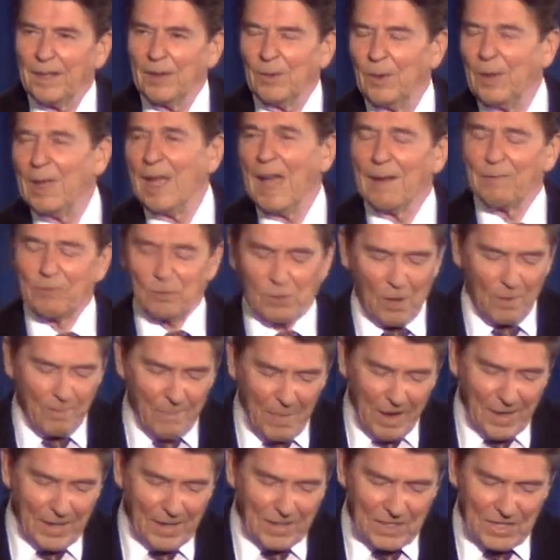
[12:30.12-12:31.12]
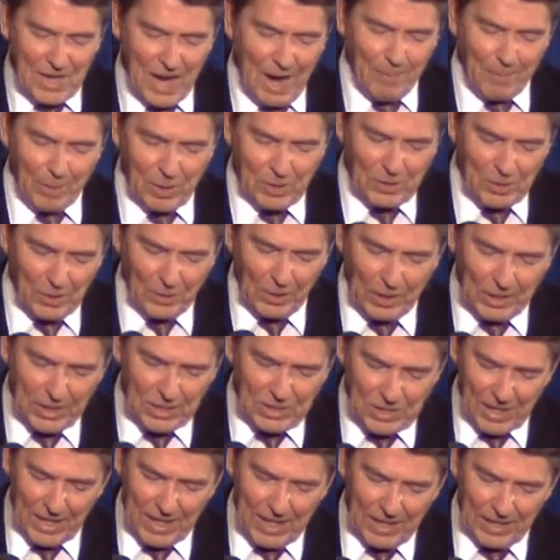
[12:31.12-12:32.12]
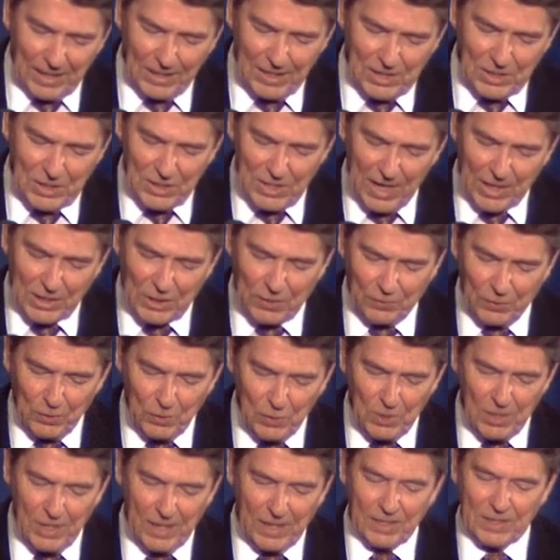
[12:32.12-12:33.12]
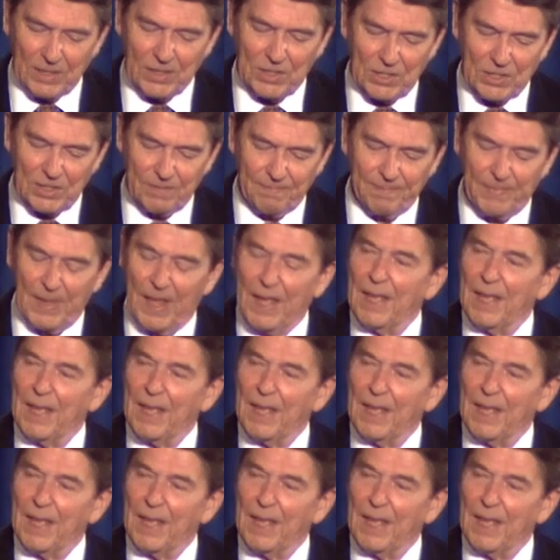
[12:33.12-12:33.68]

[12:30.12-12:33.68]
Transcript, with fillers: We have tremendous opportunities ahead in these next few years.